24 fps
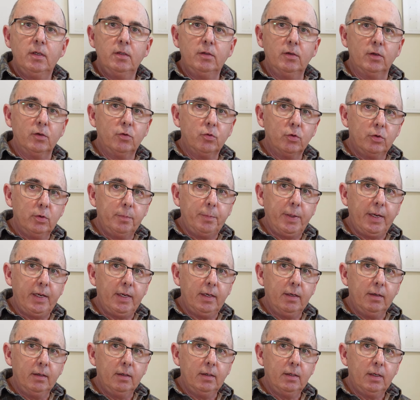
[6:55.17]
the group
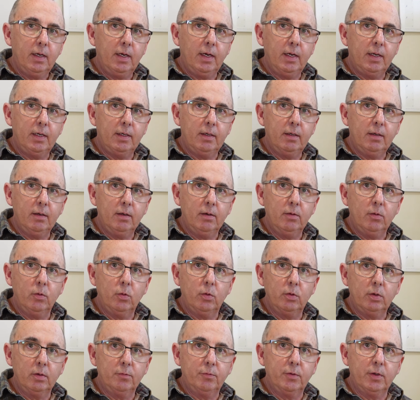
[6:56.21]
head and
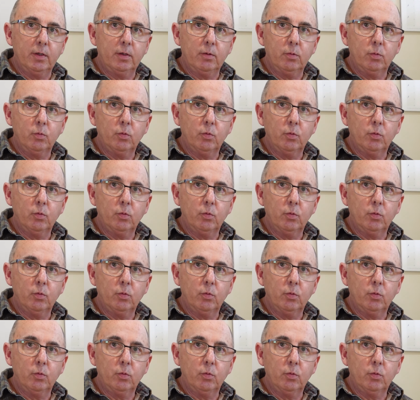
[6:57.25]
all of the